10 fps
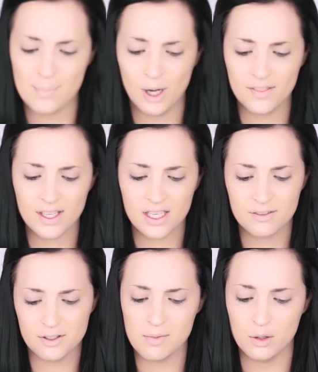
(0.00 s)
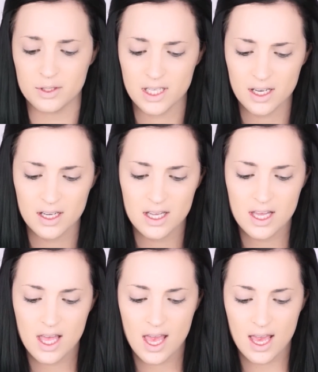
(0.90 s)
bought the kit from Ulta,
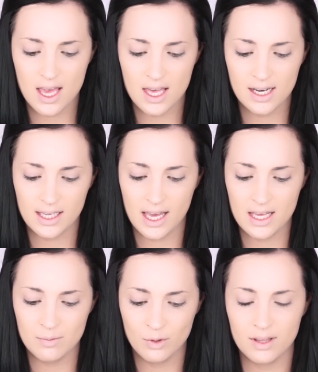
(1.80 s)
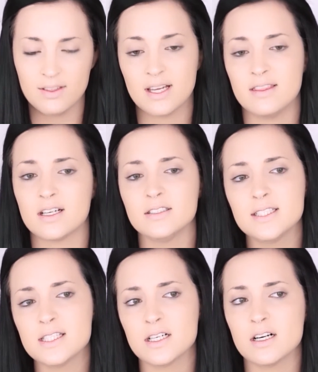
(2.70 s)
and it came with like the
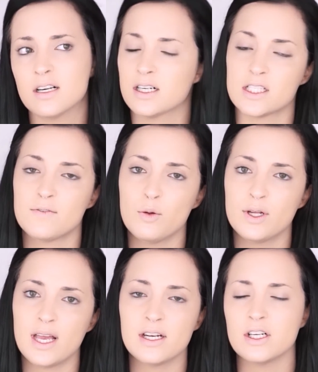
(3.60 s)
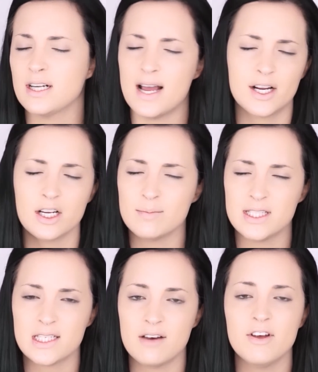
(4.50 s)
cleanser and exfoliator and eye cream and
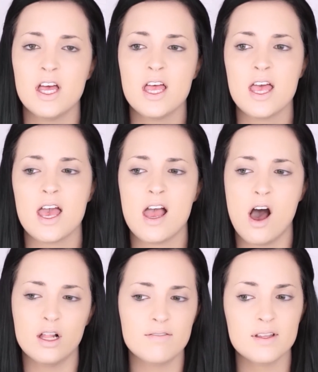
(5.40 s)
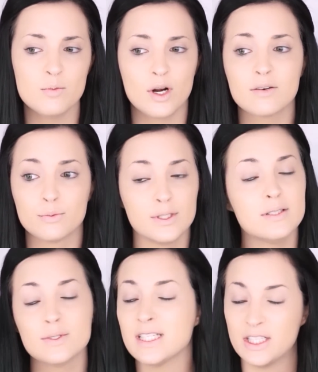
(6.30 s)
stuff. All of them work really,
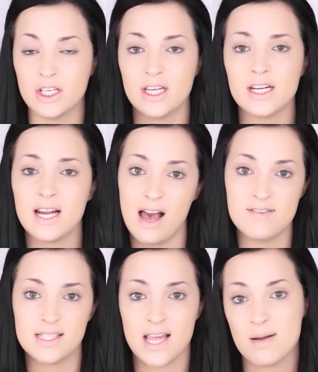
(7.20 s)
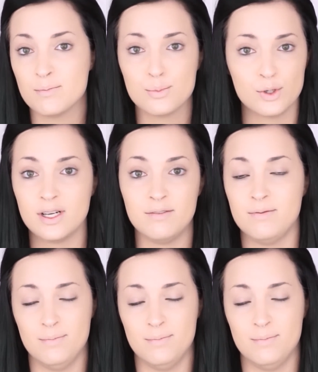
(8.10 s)
really good, and I have to say I'm pretty